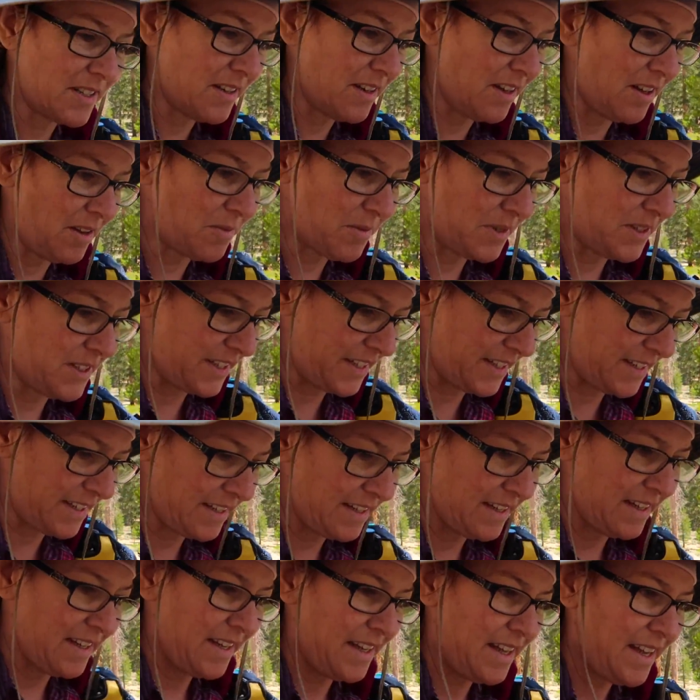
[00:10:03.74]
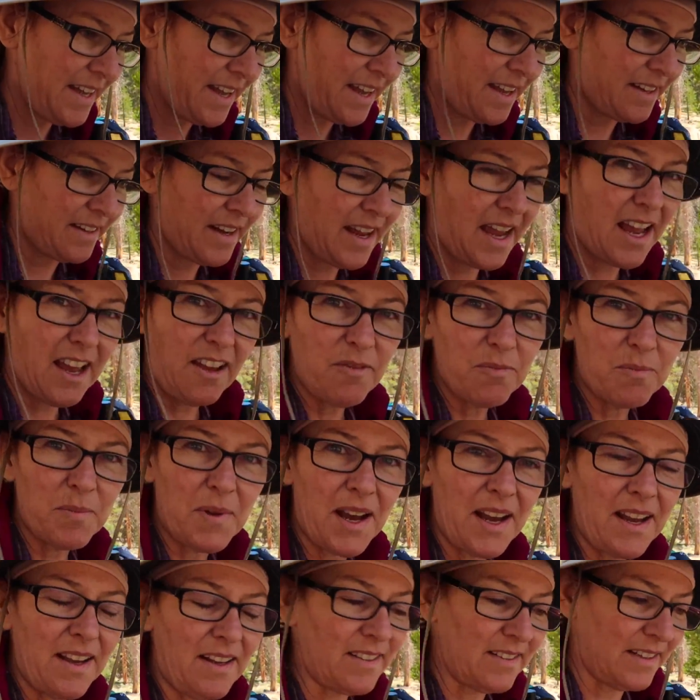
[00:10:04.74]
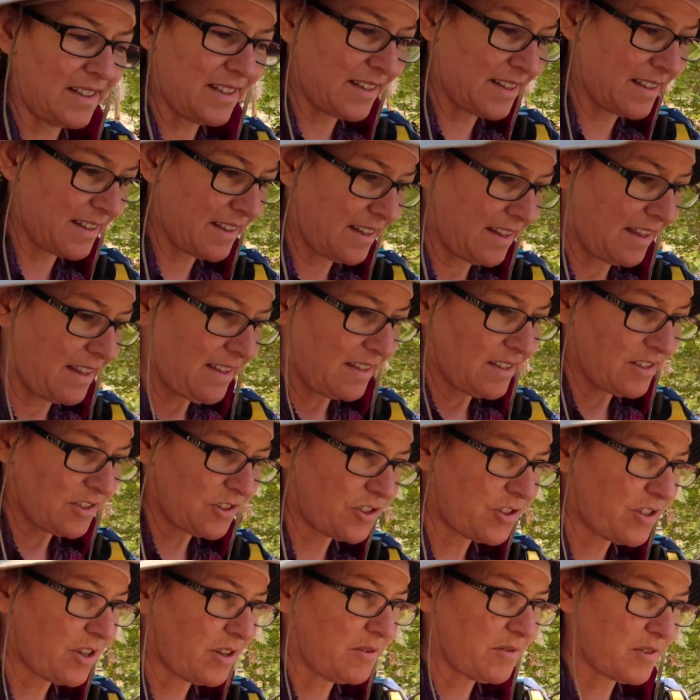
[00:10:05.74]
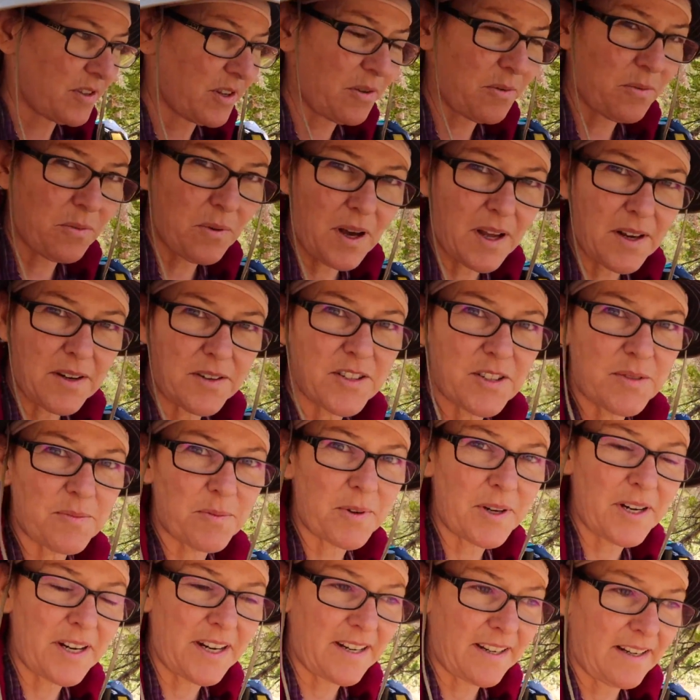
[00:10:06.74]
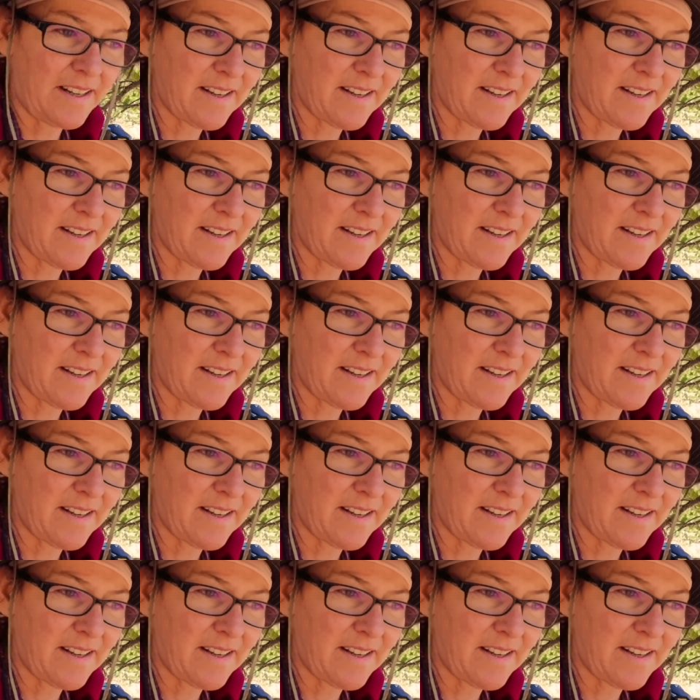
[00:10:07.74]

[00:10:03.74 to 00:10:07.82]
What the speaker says: at all really. And half mile shows a water spring